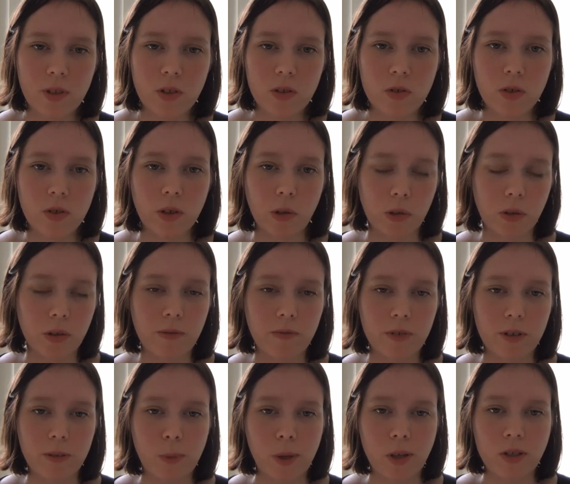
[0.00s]
true
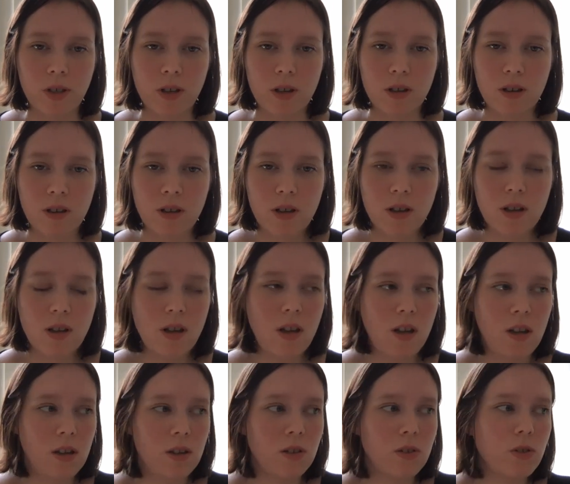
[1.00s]
information.
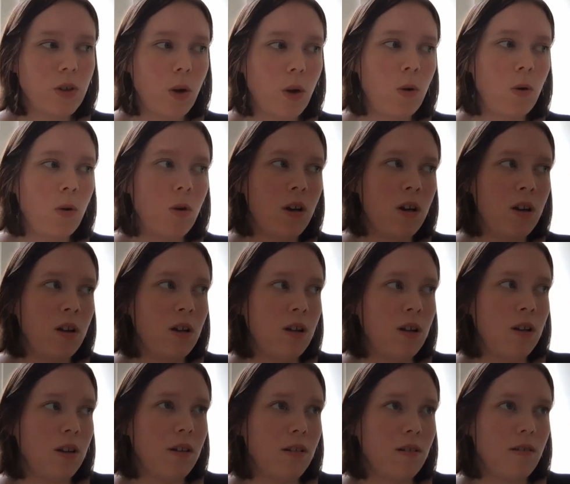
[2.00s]
So
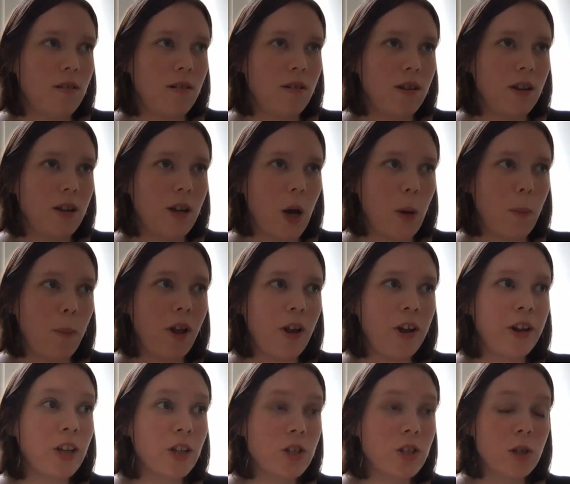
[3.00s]

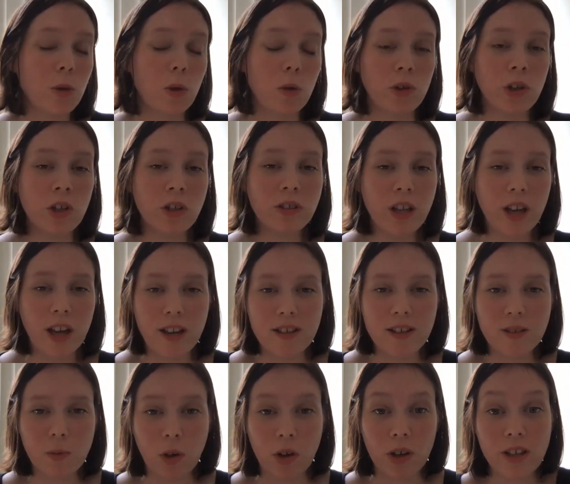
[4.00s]
applying it to a real
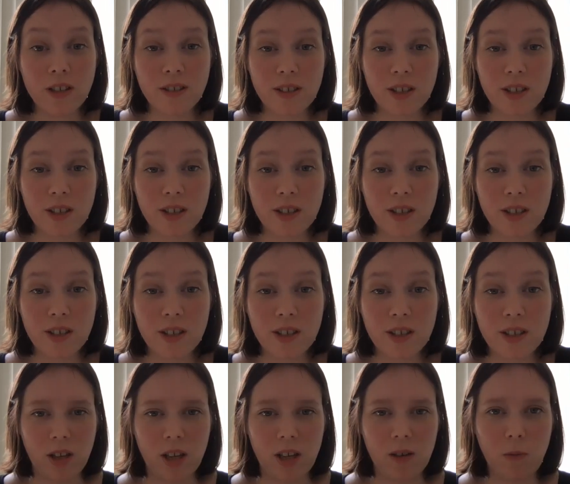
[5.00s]
case, well, is it
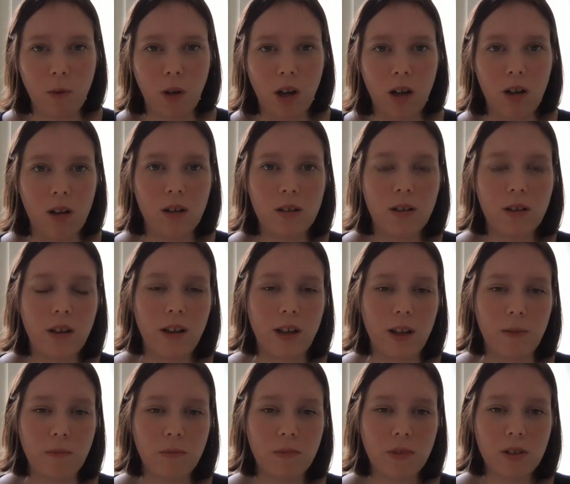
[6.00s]
trustworthy? Well,
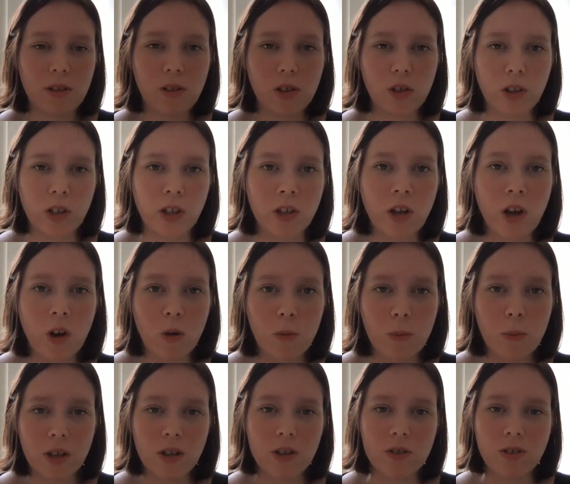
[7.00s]
clearly no,
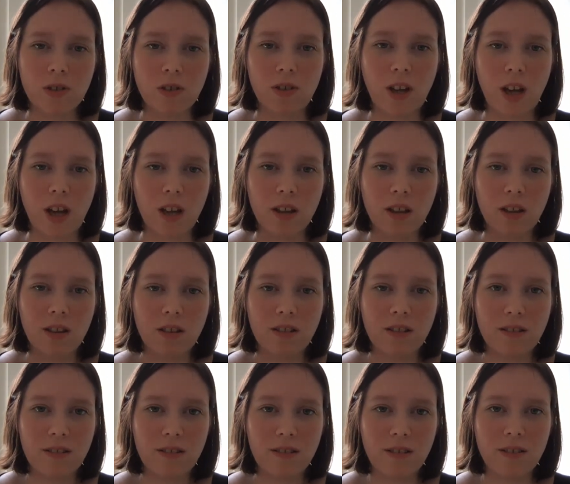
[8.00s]
because you get,
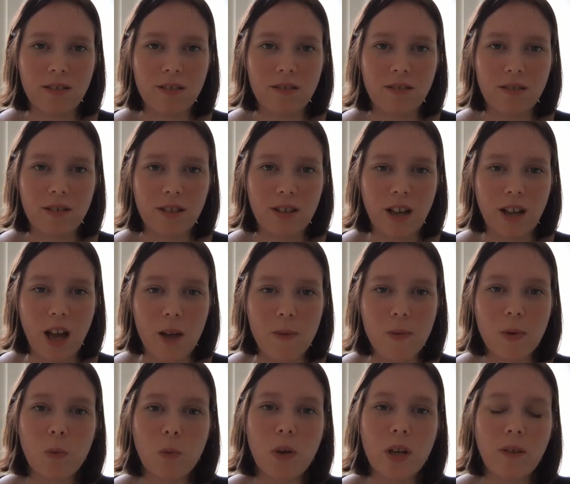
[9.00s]
I
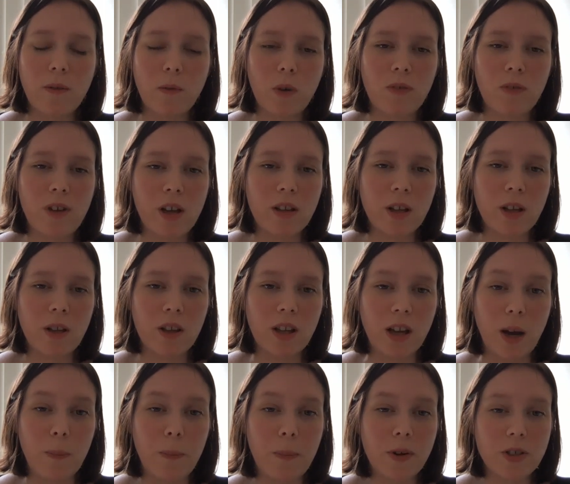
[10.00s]
mean, we found
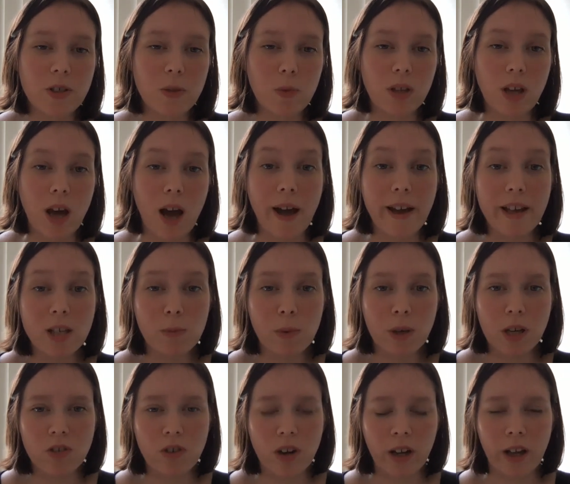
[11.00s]
the person with the highest
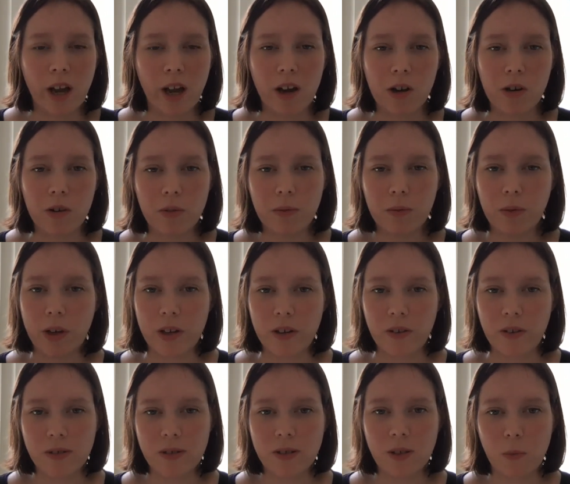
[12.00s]
PageRank out
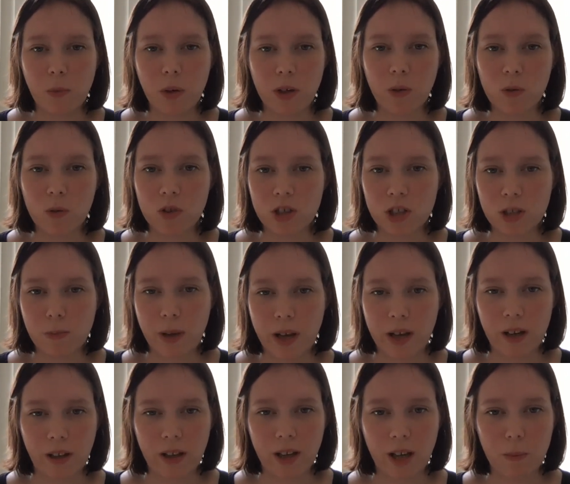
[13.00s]
was someone who was just
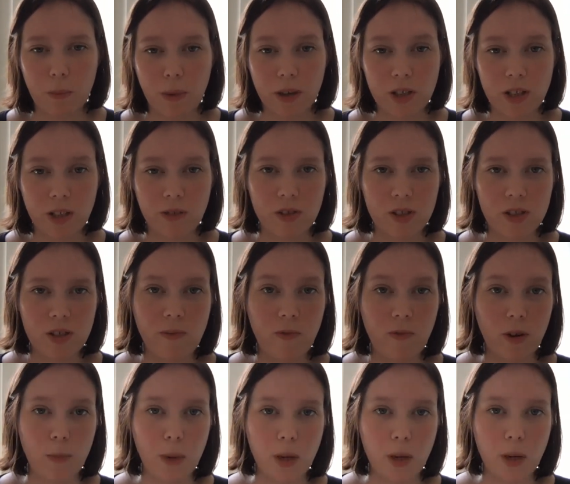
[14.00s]
peddling a bunch of
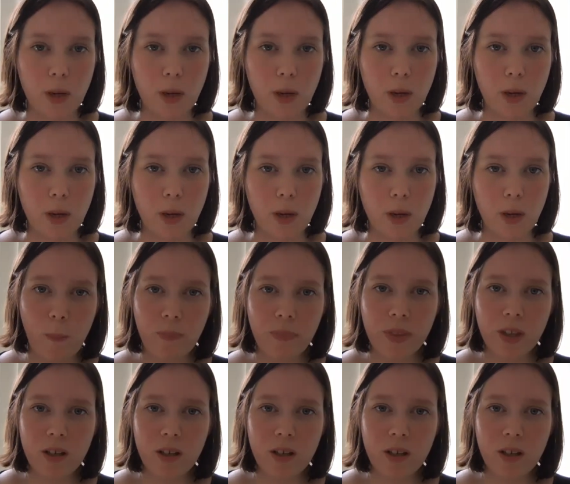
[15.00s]
disinformation about